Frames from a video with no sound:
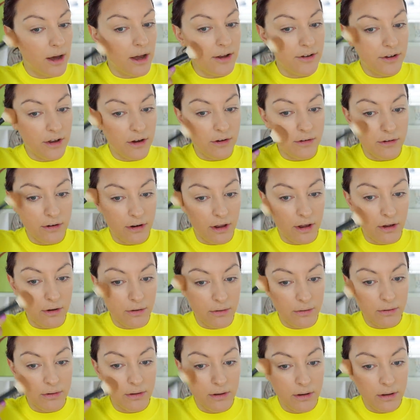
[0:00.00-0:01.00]
I don't
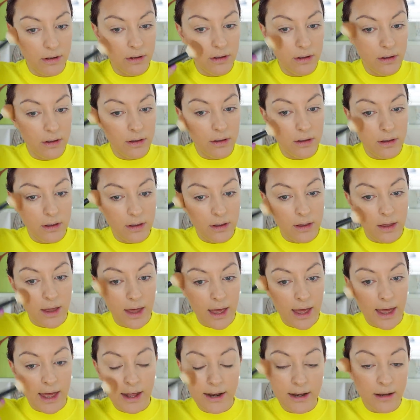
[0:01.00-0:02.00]
know
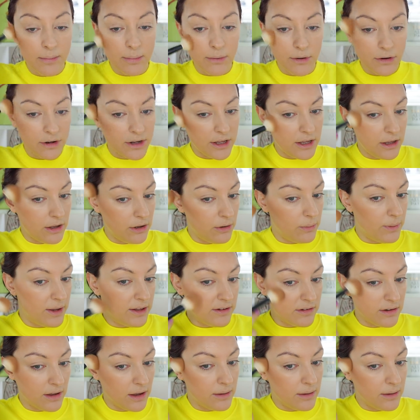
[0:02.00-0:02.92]
anybody who is.